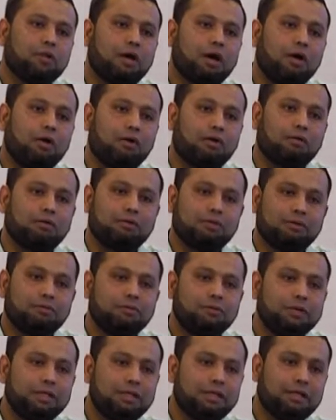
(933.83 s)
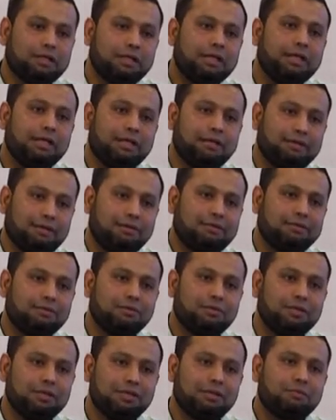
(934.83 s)
our winter here,
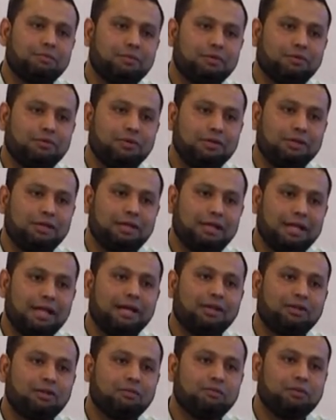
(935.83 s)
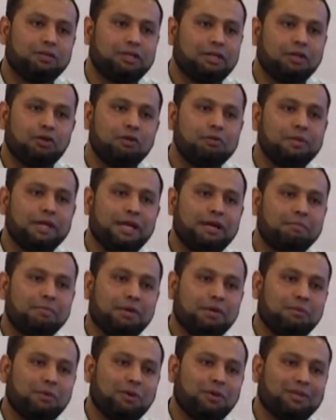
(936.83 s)
winter, winter length of winter, you will be
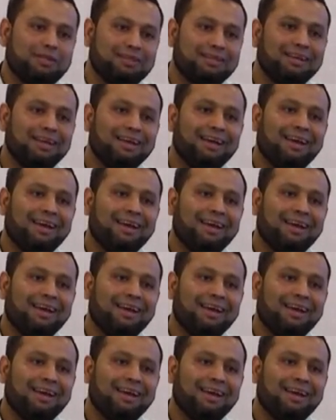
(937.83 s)
happy about it,